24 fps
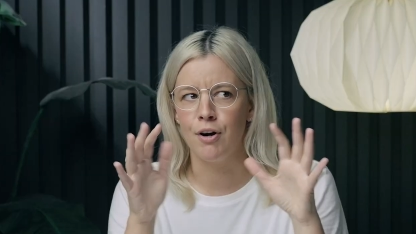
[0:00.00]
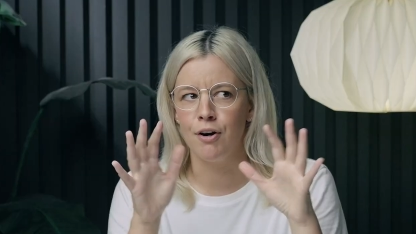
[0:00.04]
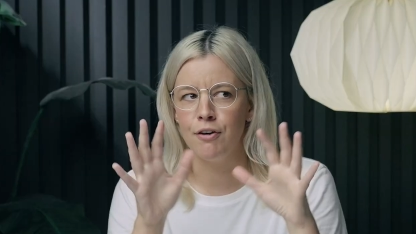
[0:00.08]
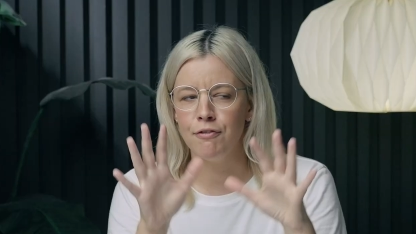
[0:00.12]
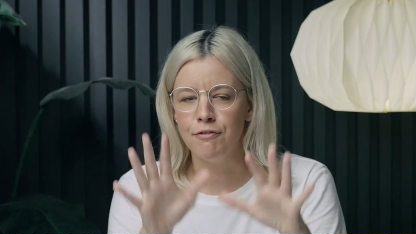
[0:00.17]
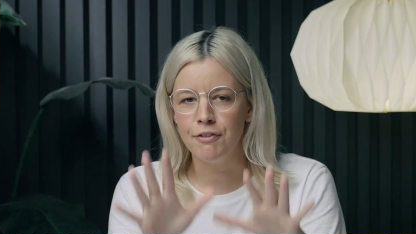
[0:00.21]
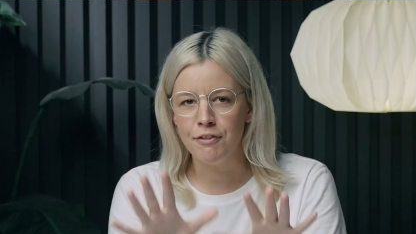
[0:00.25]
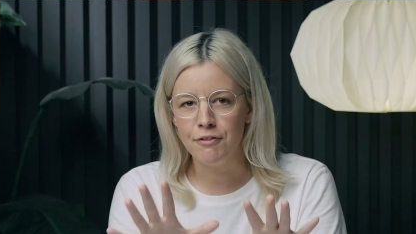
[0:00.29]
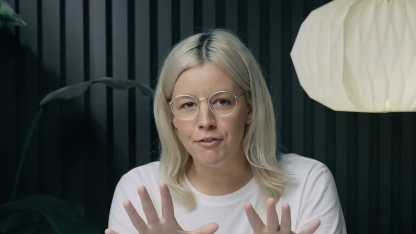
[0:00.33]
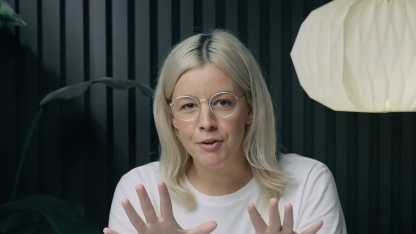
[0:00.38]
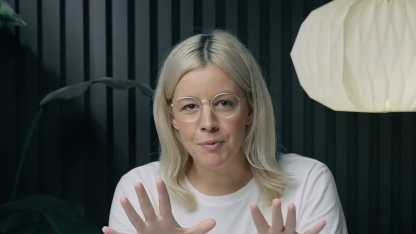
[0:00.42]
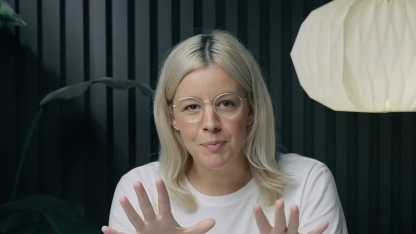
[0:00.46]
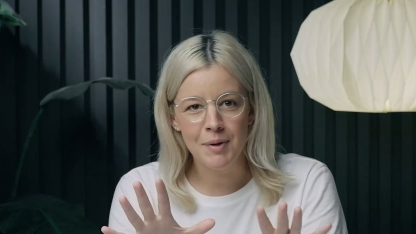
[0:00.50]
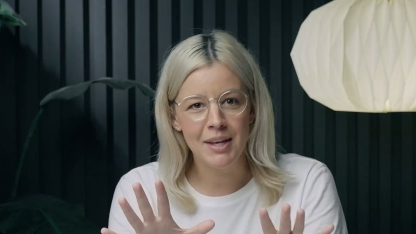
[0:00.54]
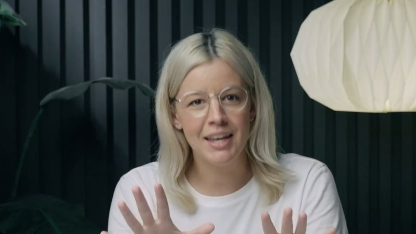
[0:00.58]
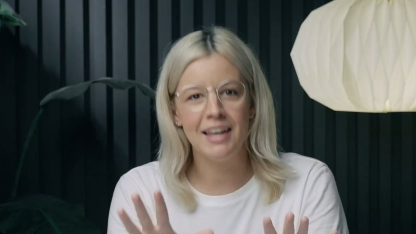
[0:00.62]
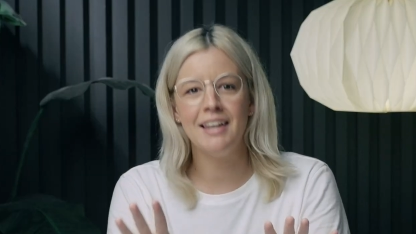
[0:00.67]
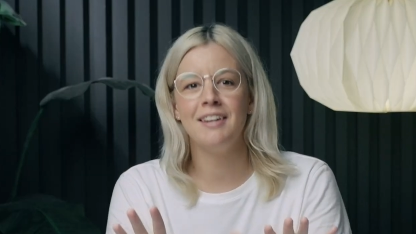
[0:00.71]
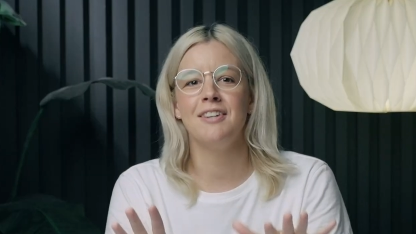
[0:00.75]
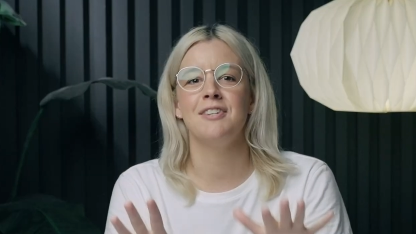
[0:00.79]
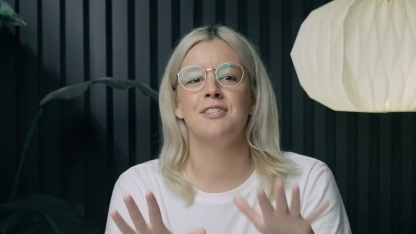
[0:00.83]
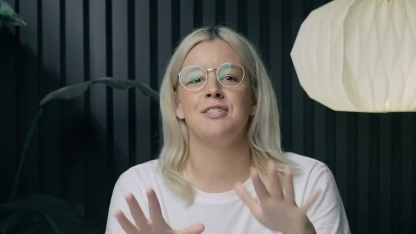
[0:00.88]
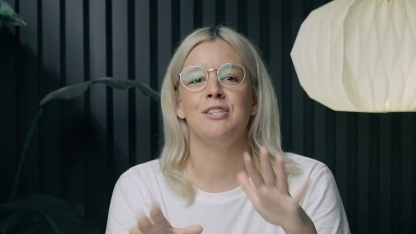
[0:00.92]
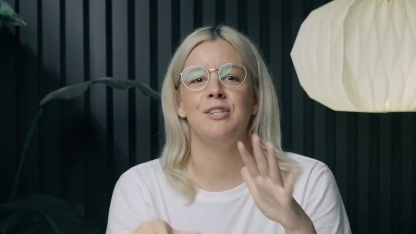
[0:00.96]
perfect for
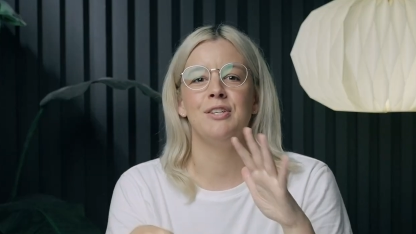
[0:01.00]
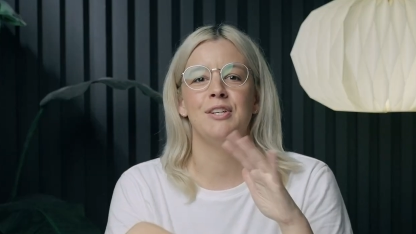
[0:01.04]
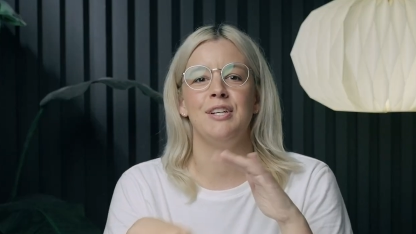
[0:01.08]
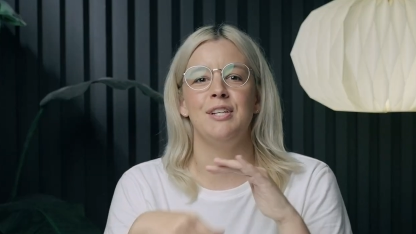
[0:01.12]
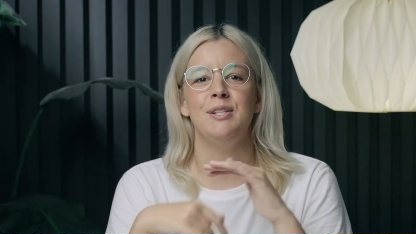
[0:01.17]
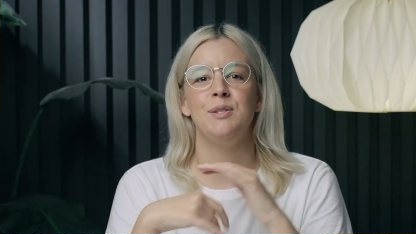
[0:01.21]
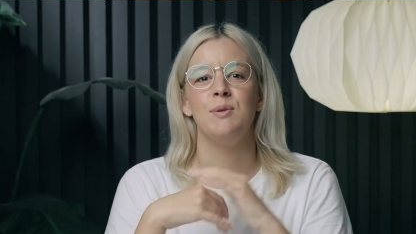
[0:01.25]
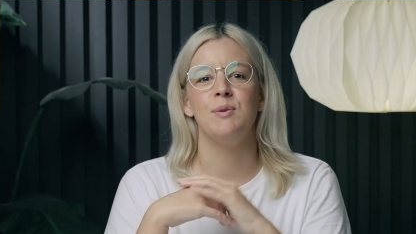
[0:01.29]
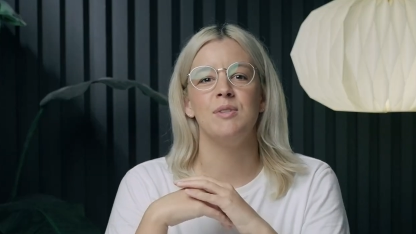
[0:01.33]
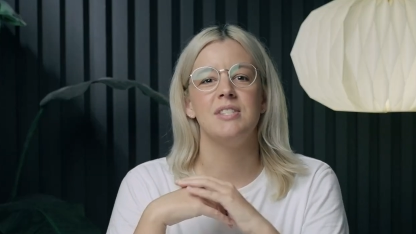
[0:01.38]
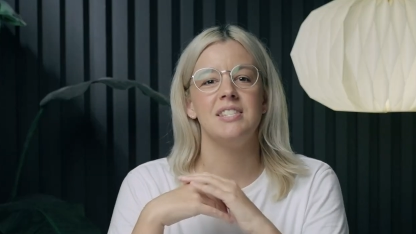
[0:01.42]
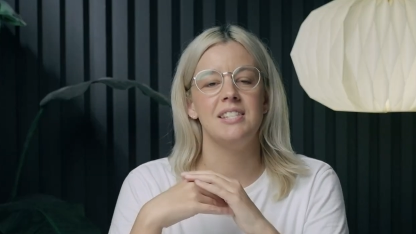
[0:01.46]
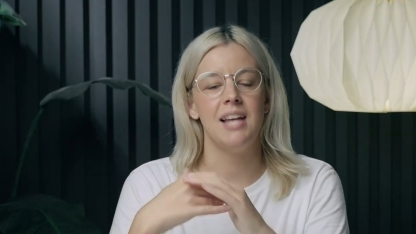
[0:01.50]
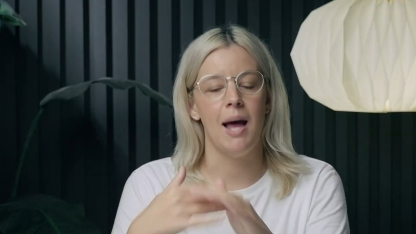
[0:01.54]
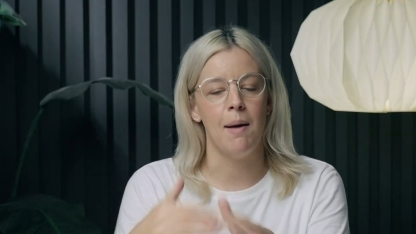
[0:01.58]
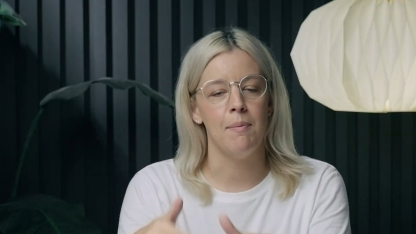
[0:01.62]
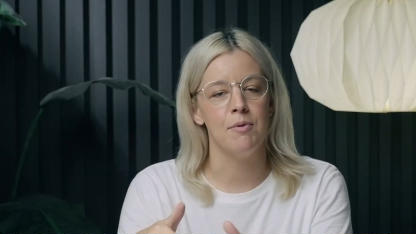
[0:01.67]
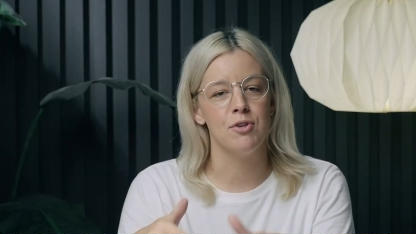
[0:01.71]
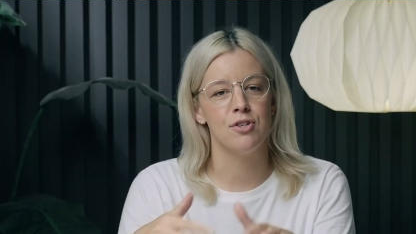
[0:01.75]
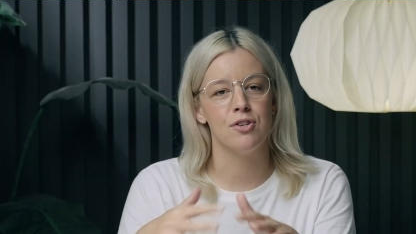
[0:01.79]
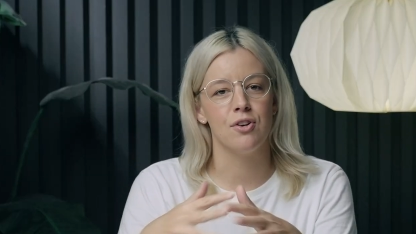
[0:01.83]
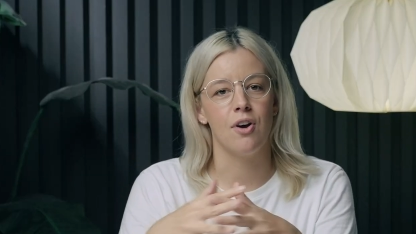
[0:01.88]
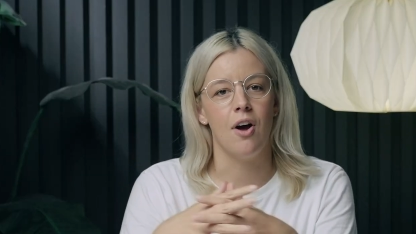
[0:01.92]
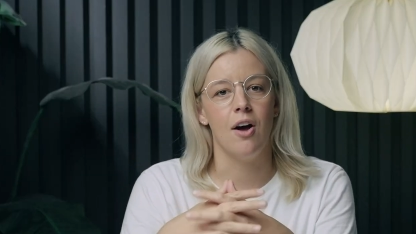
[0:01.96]
beginners looking to
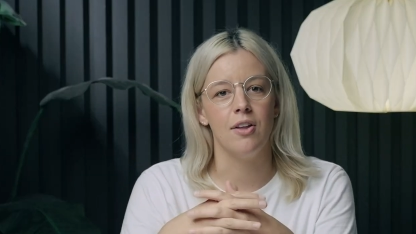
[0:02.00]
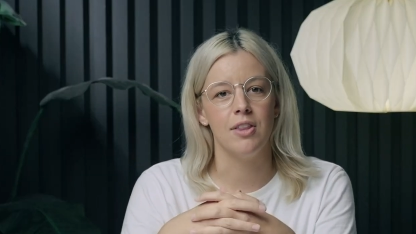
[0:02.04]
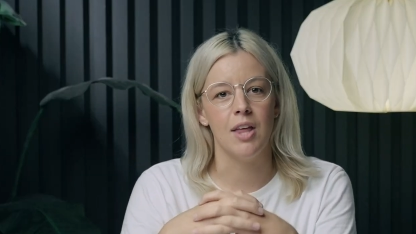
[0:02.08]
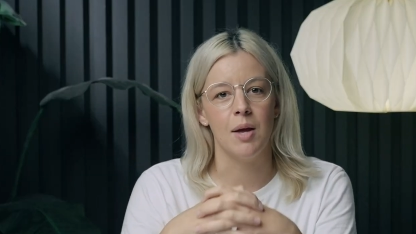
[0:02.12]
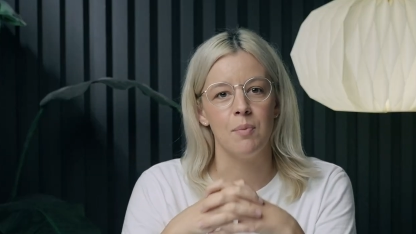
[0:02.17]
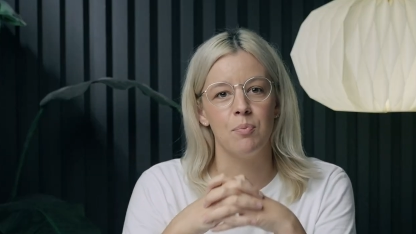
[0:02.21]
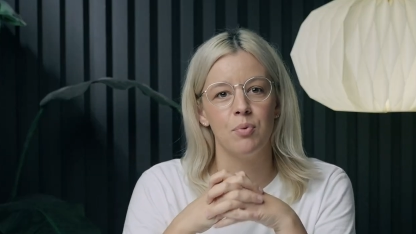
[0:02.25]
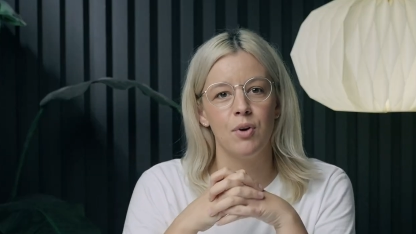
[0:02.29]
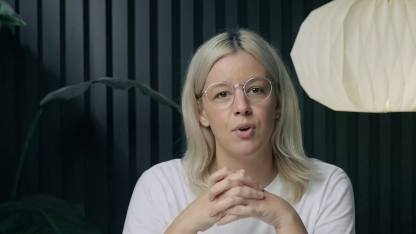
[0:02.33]
establish their online